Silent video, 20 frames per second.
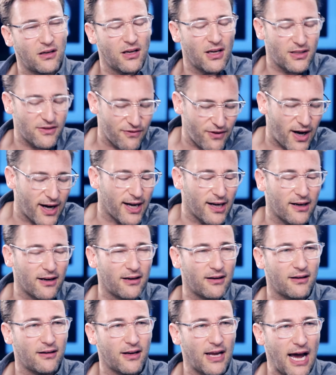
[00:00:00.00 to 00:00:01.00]
it's fine.
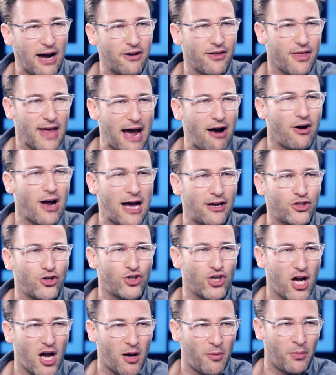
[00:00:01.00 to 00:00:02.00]
How's your
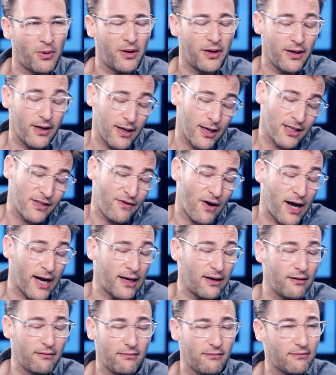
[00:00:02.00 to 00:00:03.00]
job? It's
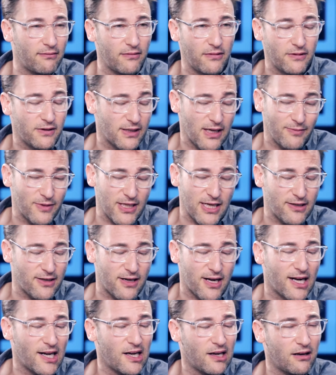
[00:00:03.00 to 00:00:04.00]
fine. The same as
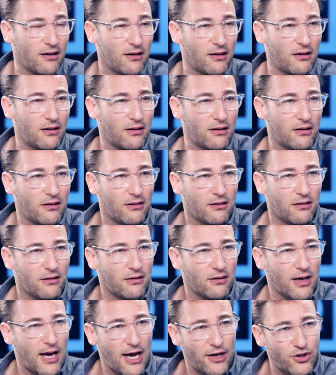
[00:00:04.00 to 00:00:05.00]
yesterday.
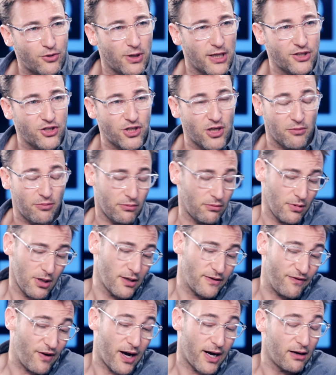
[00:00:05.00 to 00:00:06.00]
How's your relationship?
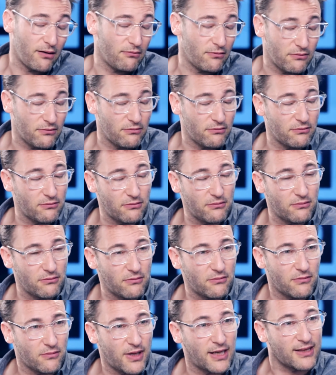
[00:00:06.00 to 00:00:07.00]
It's fine.
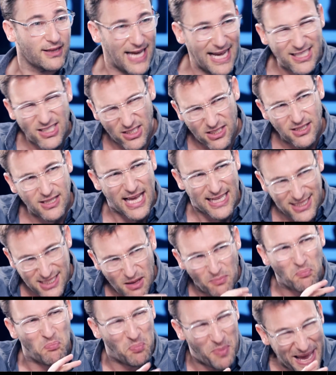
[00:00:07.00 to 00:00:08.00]
Like that's
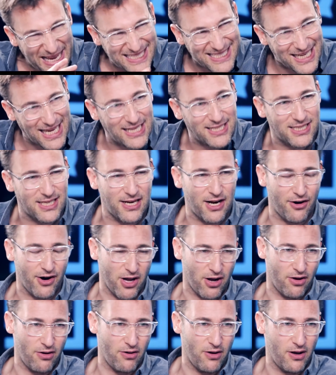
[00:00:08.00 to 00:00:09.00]
the best case
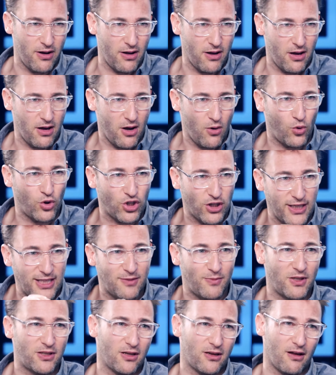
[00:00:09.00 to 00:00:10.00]
scenario, which
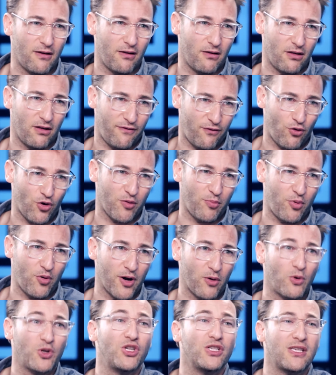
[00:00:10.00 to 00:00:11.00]
leads me to the fourth
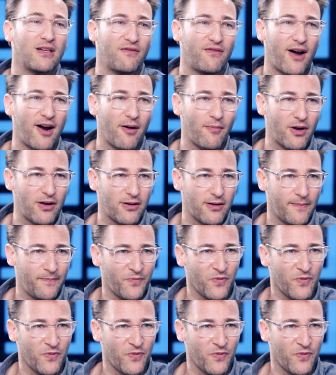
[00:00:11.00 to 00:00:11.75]
point, which is environment,